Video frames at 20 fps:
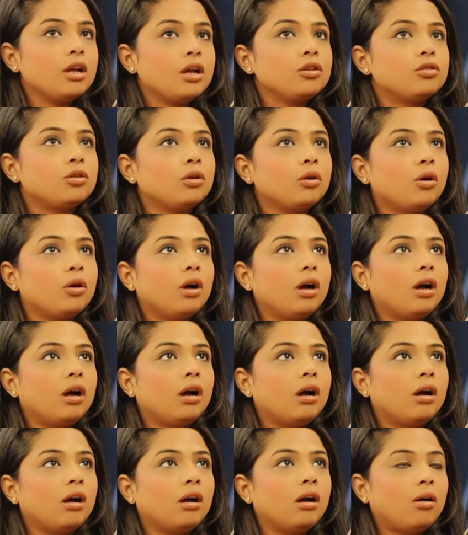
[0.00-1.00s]
So
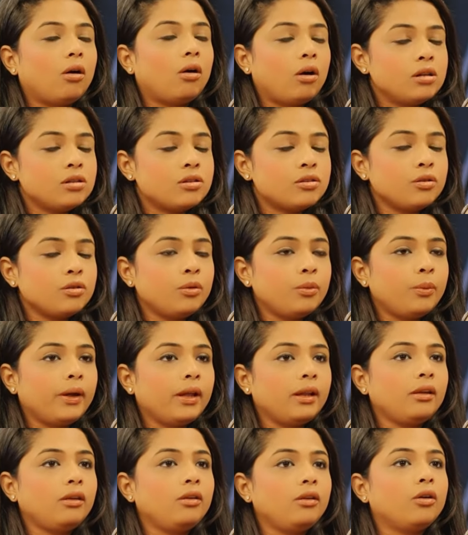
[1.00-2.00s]
uh, also
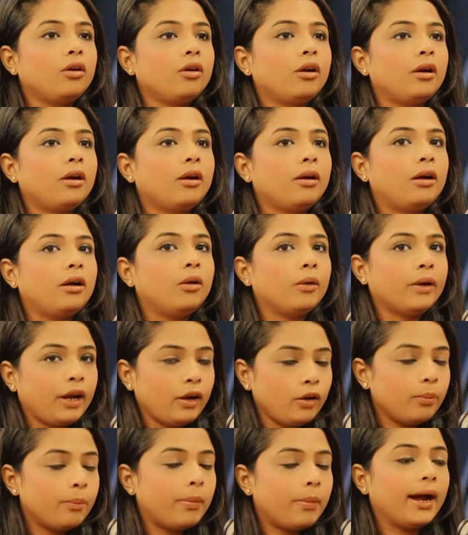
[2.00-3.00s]
when you're
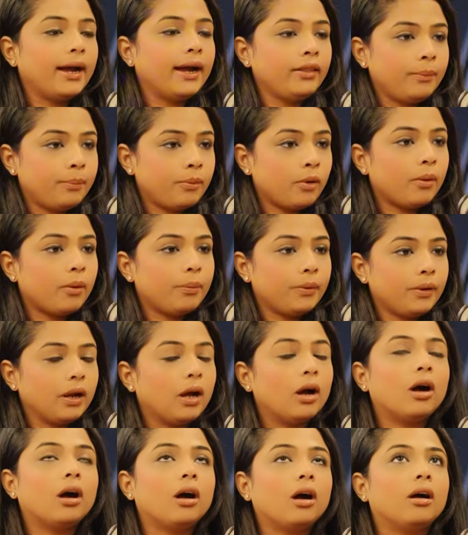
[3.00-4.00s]
looking to buy the property,
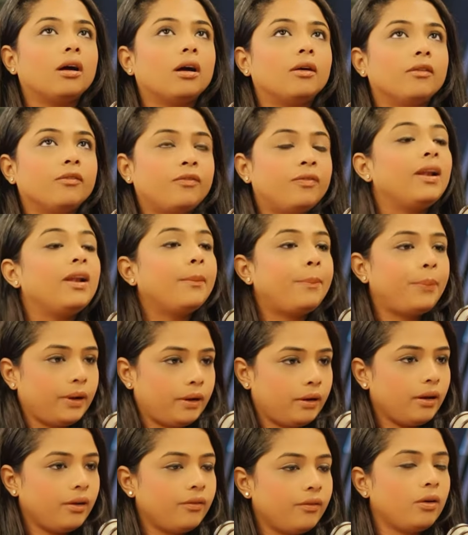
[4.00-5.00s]
uh, flip
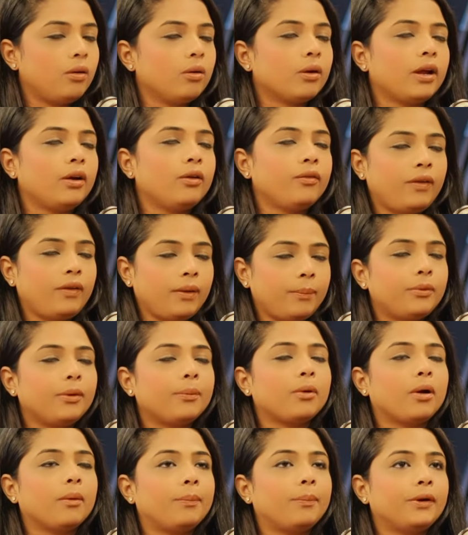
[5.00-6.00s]
it. If you're looking to flip
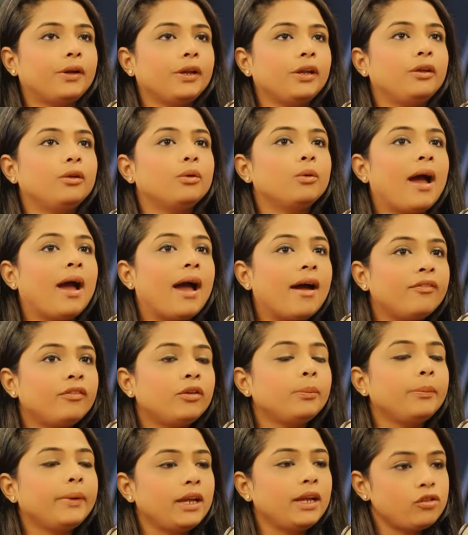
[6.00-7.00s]
the property, you
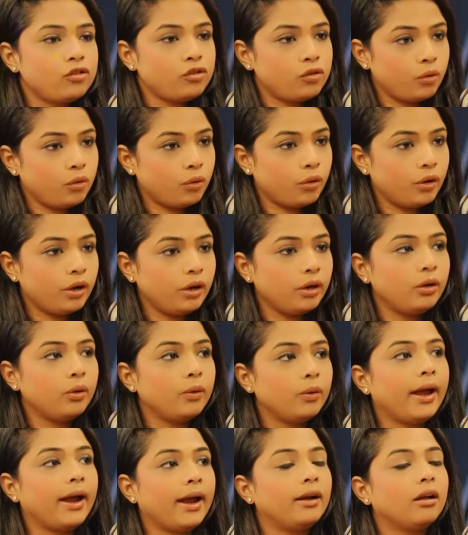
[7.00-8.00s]
have to make sure
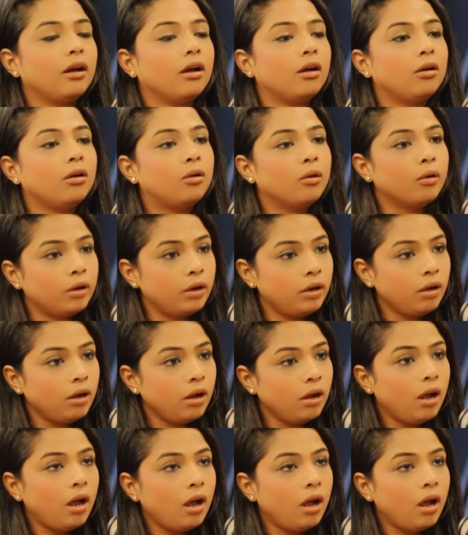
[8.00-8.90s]
you get a good